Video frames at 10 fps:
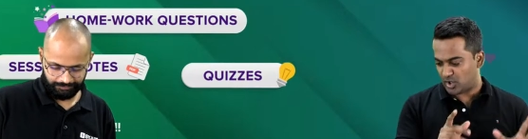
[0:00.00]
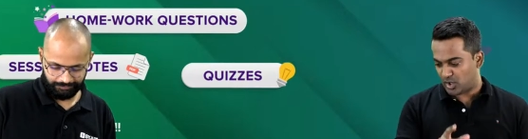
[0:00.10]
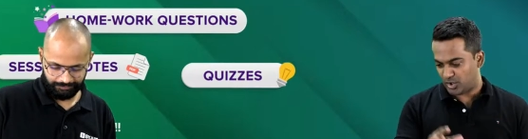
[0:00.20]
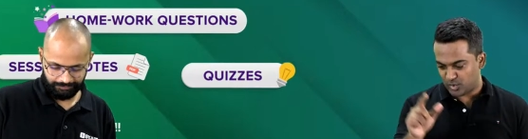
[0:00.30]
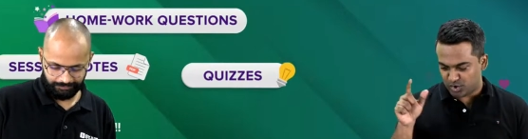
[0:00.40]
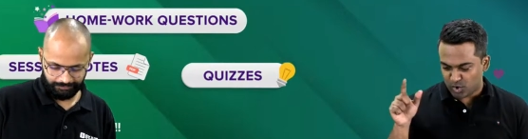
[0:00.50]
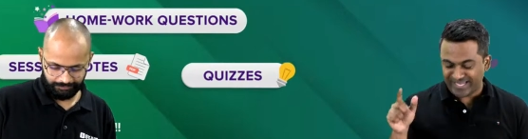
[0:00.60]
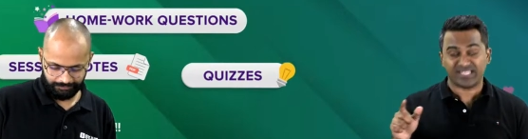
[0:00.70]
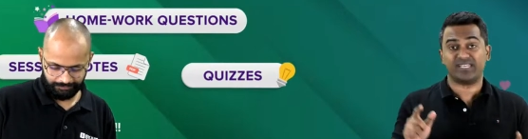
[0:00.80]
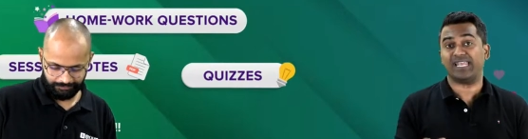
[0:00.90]
Speaker 1: sure you
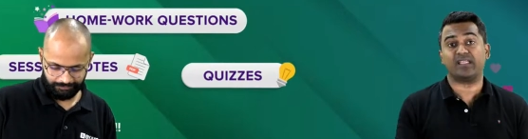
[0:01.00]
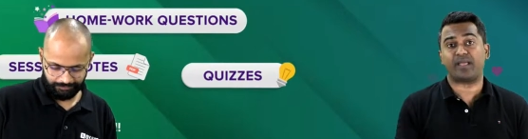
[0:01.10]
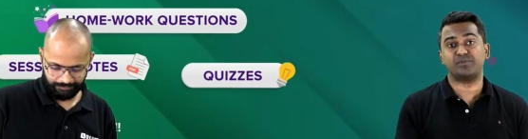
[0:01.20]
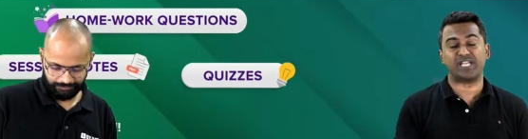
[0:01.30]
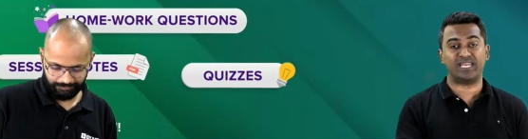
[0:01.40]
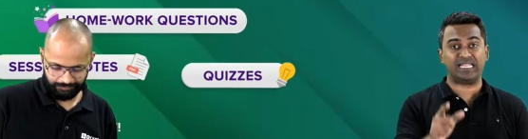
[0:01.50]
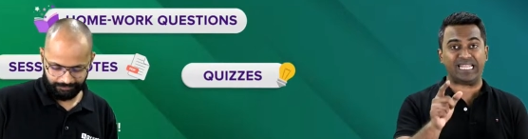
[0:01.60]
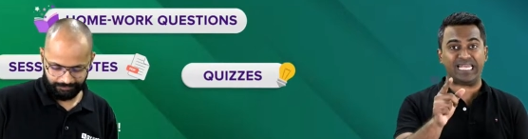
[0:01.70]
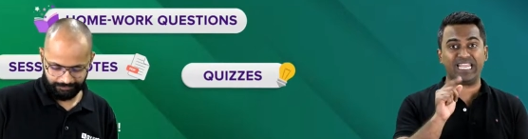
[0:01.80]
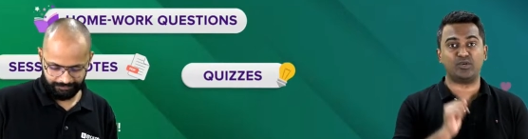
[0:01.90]
join the Telegram channel.
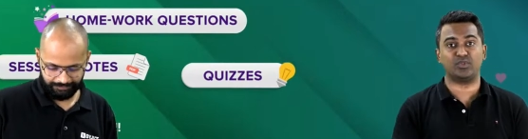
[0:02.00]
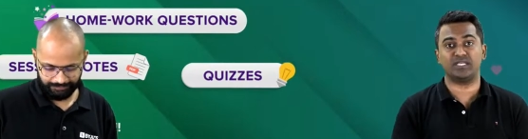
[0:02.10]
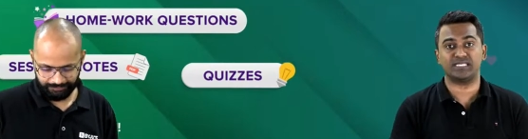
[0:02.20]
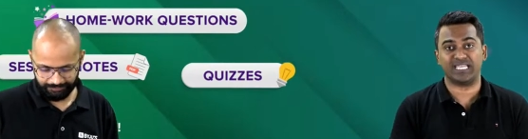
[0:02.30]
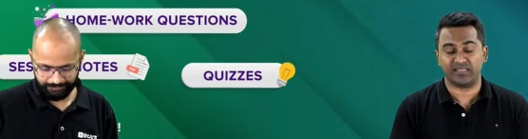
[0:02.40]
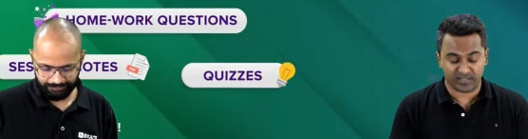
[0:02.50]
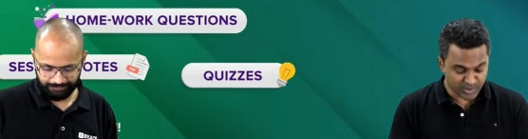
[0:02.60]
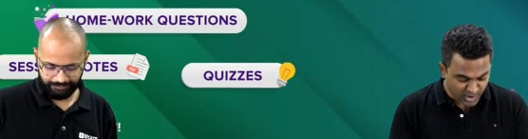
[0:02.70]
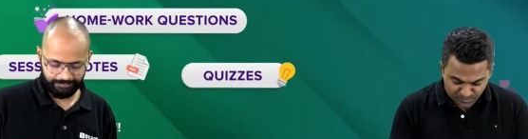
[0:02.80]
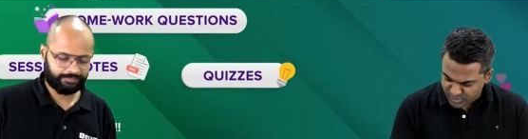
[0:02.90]
The link to this in the
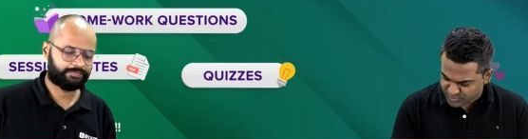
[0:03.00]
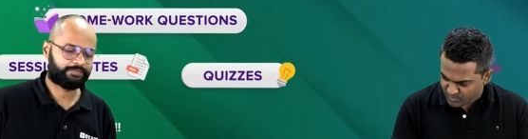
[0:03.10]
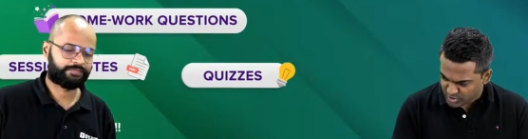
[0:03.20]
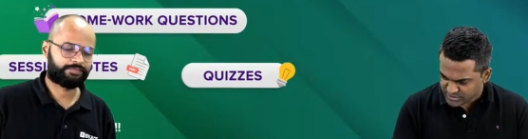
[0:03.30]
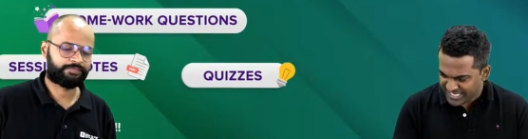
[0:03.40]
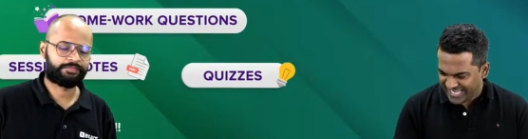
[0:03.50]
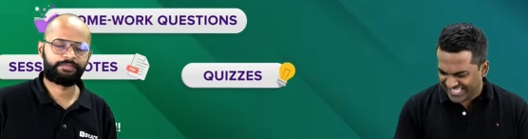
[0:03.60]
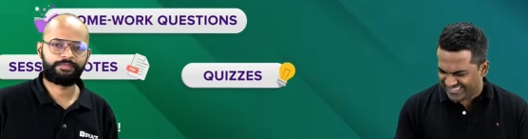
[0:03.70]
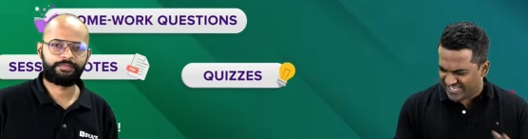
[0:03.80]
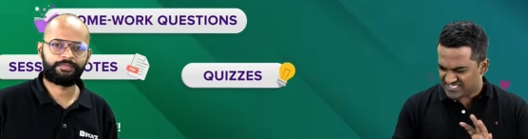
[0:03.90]
descriptions box,
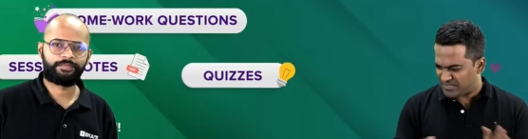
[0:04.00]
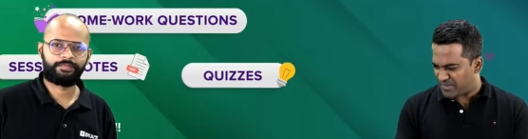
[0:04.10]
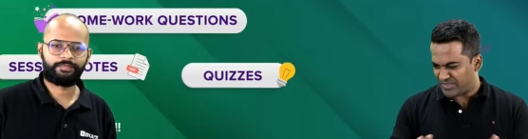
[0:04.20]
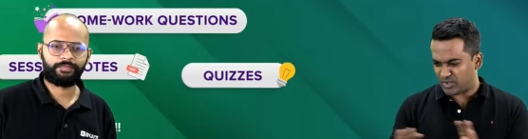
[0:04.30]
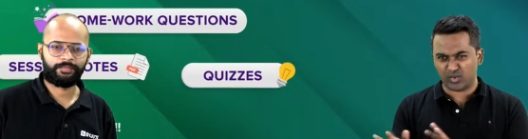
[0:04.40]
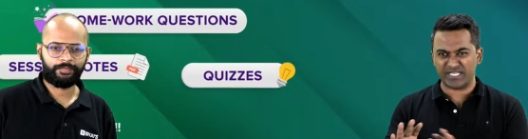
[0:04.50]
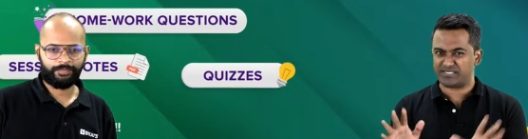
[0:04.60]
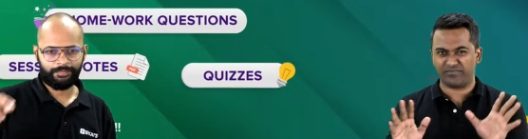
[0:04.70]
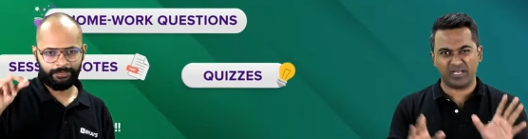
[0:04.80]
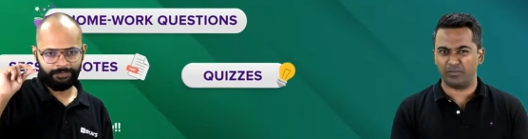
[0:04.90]
and there are some other
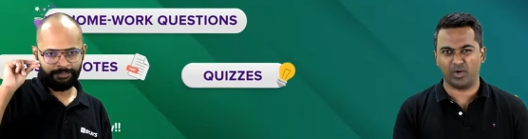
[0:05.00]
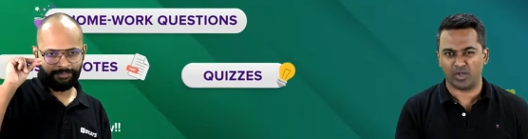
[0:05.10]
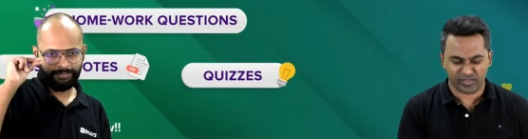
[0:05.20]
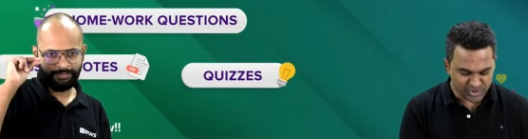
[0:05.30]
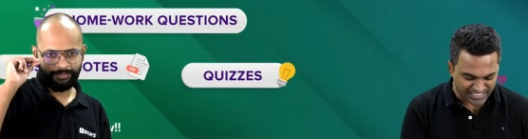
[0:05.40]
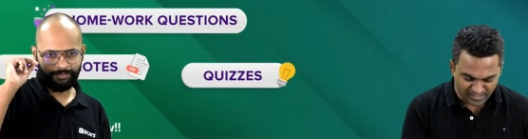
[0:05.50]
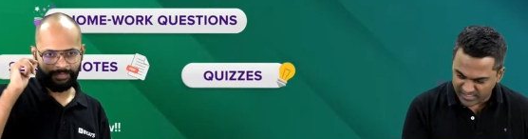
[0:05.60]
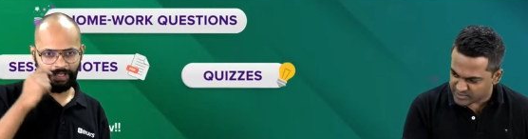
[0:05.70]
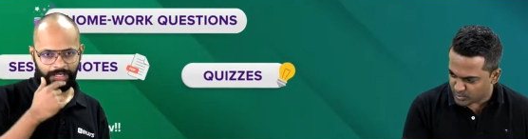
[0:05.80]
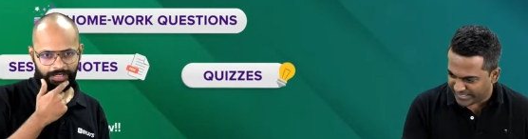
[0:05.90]
goodies available on the channel
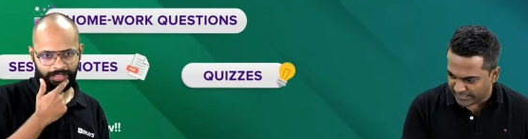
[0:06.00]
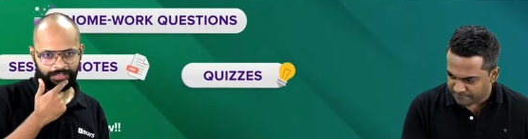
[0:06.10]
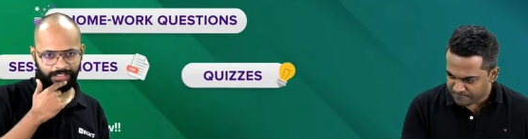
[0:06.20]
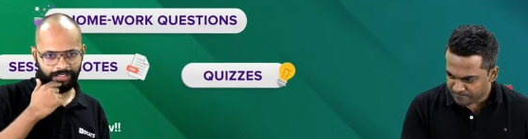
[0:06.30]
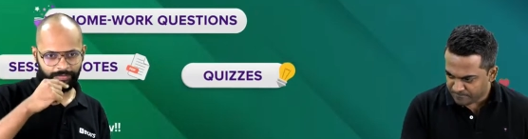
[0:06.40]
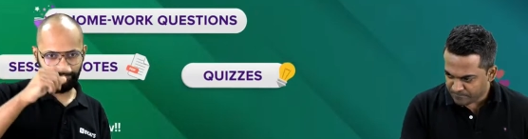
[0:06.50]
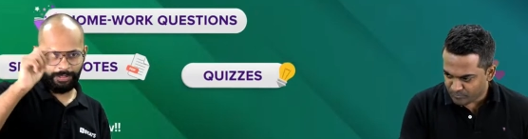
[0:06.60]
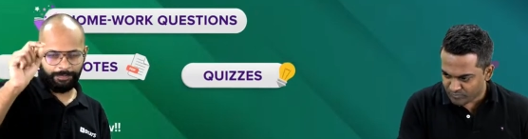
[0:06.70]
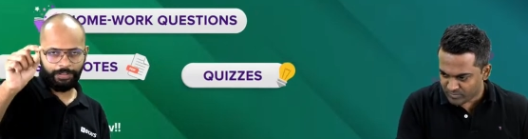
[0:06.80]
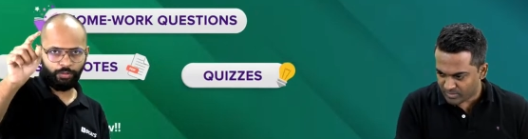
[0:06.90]
as
Speaker 2: well. And I think
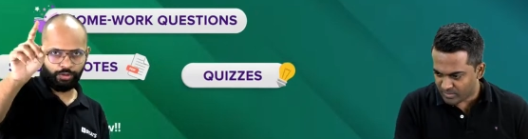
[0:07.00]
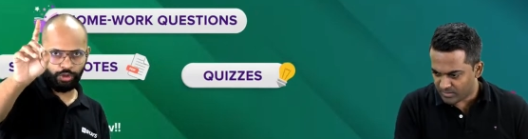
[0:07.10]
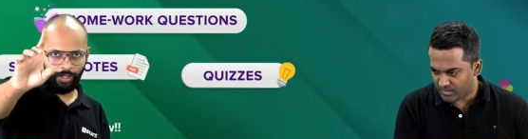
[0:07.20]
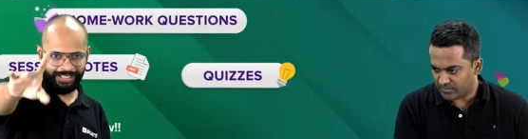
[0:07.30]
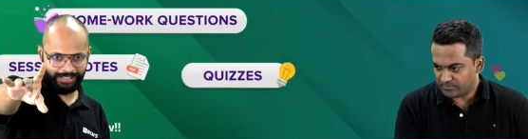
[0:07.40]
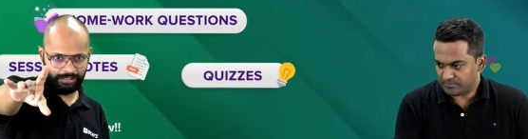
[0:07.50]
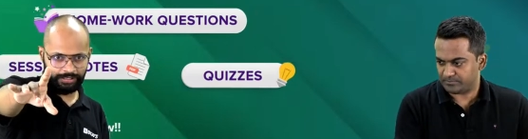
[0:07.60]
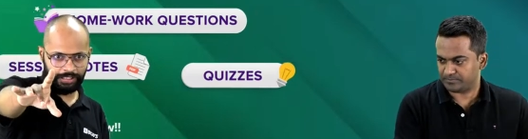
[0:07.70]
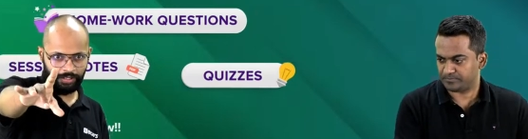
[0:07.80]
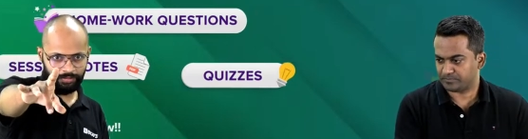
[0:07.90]
people who joined
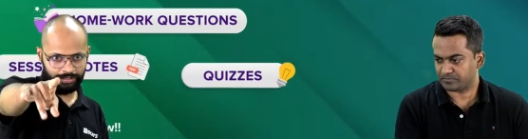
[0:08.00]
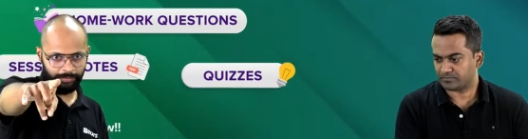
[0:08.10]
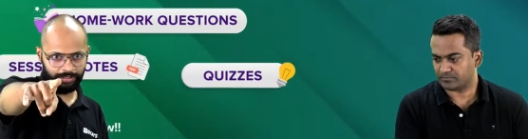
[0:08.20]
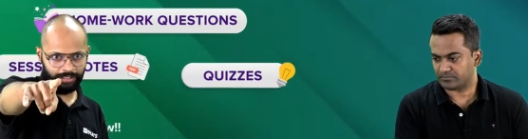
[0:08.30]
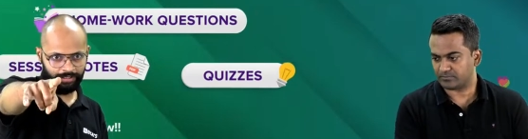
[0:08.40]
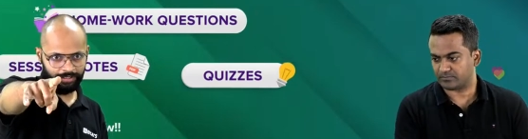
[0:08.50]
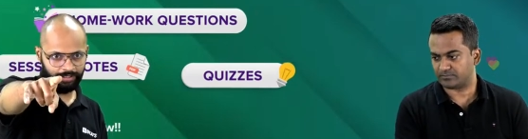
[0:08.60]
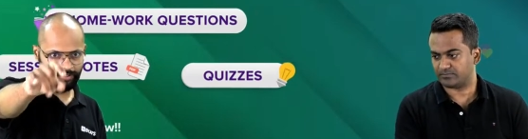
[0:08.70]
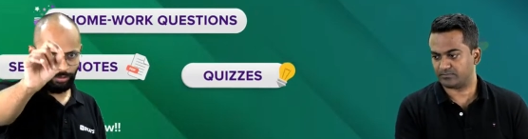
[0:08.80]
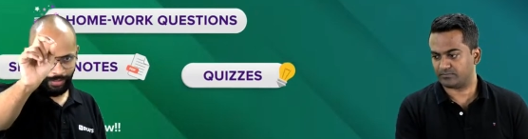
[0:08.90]
just now,
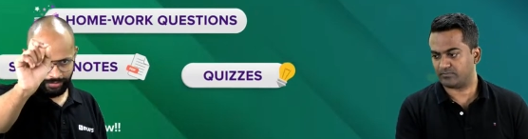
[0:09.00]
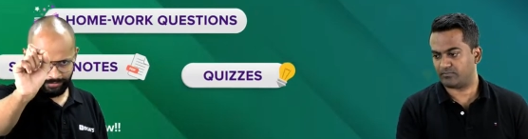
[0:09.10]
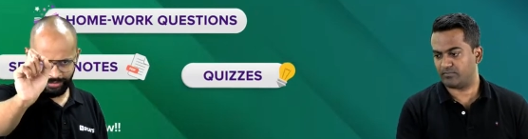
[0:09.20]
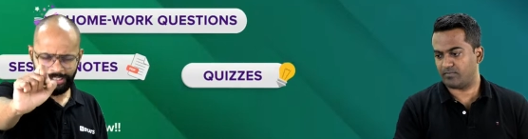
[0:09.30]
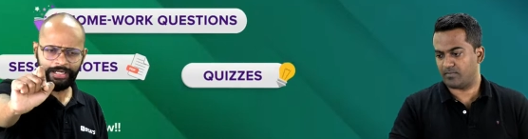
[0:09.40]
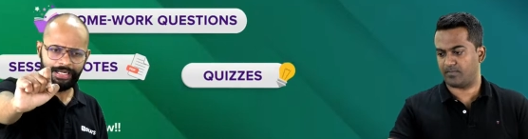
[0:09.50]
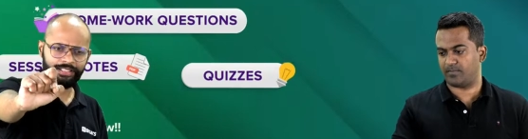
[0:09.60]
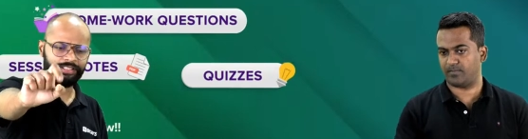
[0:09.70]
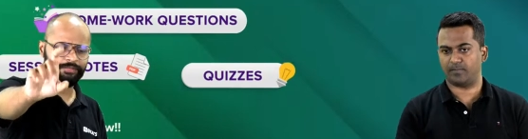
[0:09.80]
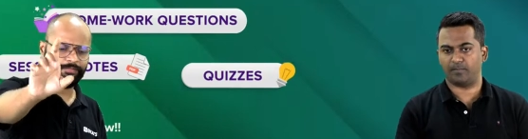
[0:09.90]
Tebrita, you are little
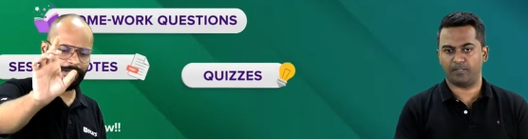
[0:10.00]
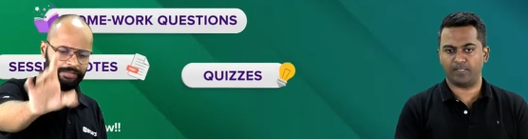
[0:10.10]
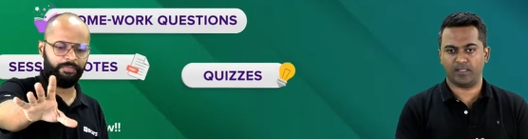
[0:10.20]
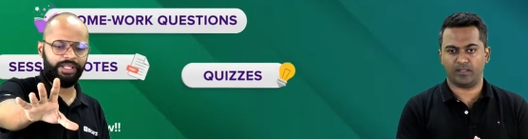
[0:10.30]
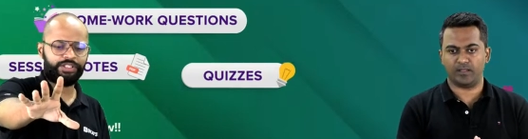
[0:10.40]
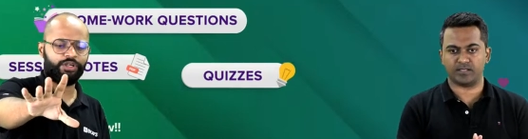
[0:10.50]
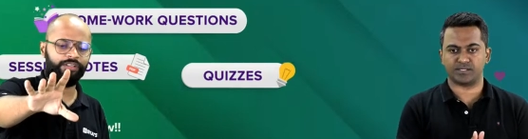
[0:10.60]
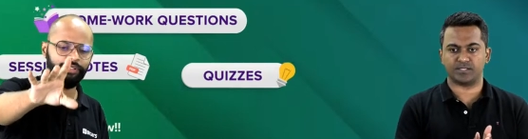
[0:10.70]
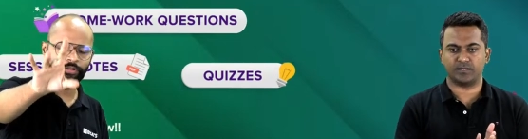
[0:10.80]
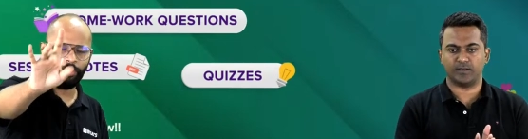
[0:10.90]
late, but make sure
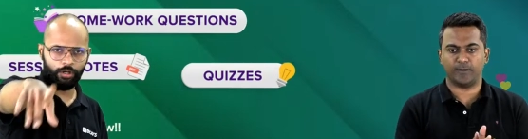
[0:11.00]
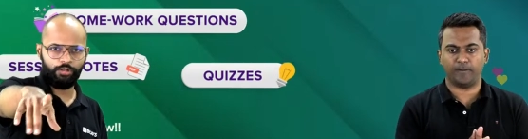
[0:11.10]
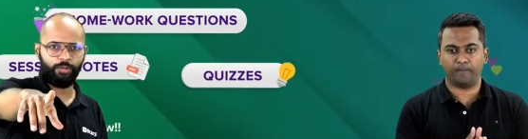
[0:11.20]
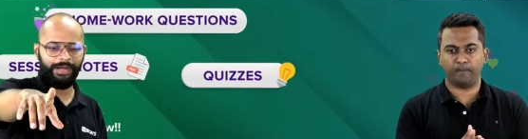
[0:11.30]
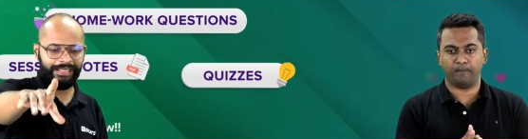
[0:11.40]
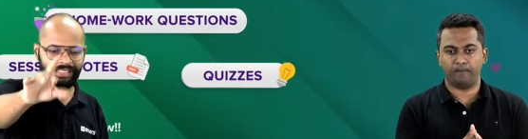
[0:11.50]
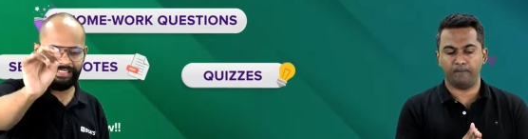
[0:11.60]
that you log on to Menti